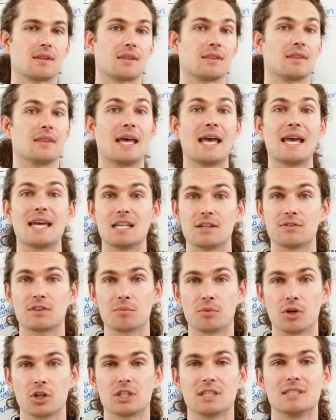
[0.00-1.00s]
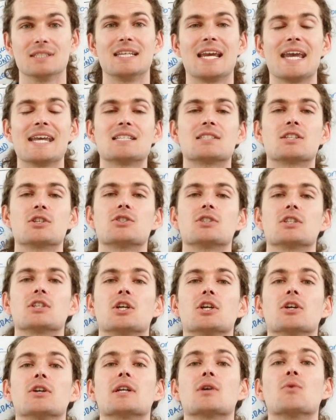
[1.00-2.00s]
Then, if the merchant takes their
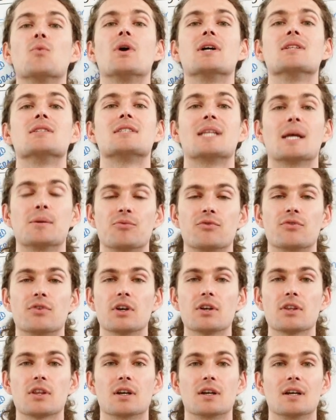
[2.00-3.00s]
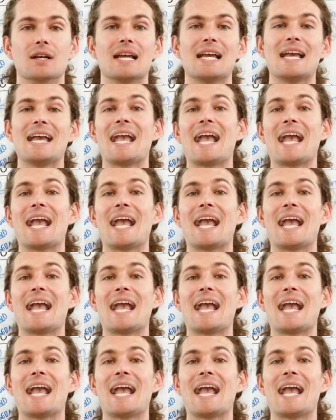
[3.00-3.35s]
security one step further